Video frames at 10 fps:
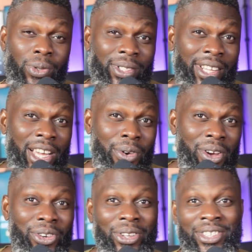stick
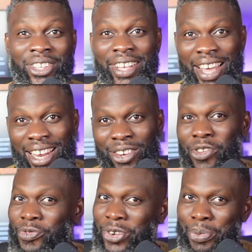around until the end
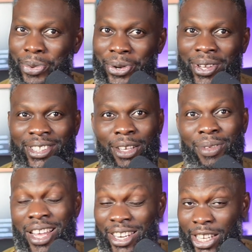for a bonus tip
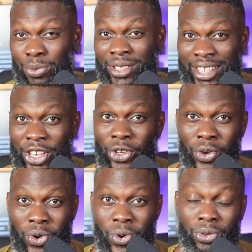that will take your
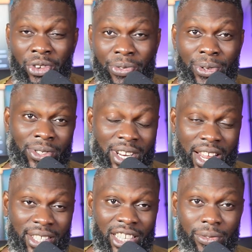code reviews to the
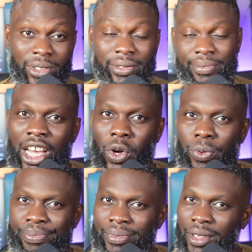next level.
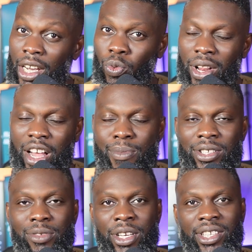Hello, and welcome back
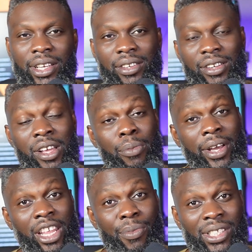to my channel. My
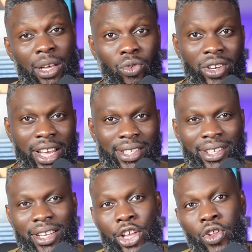name is Samuel
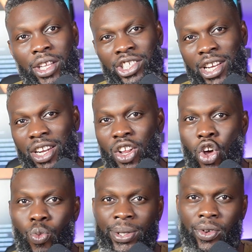Nete, and on this channel,
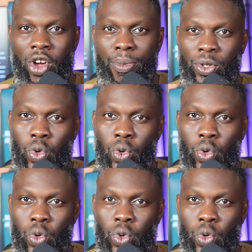we talk about